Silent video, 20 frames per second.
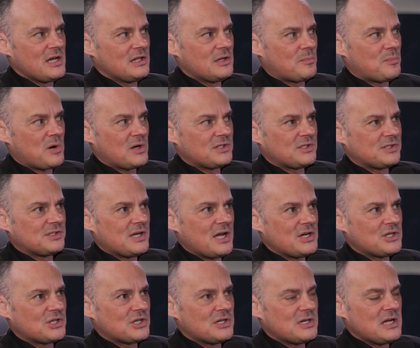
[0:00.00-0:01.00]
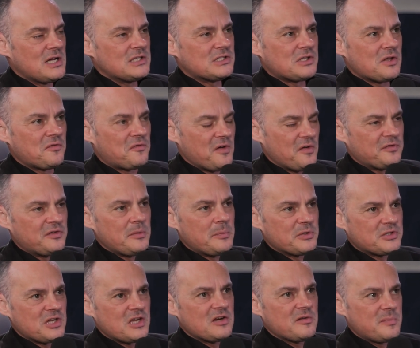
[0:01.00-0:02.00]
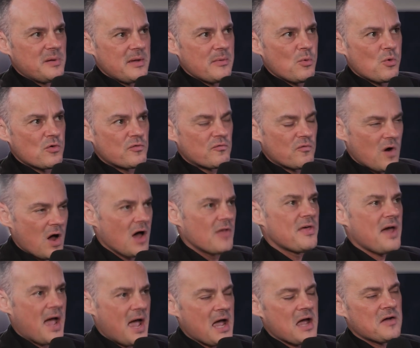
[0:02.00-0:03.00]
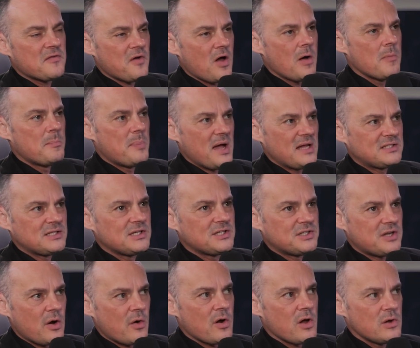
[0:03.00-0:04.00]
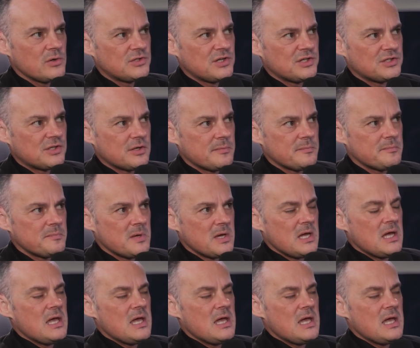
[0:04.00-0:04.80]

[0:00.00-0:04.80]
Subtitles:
in the presentation is that 50% of people would rather have a better stereo system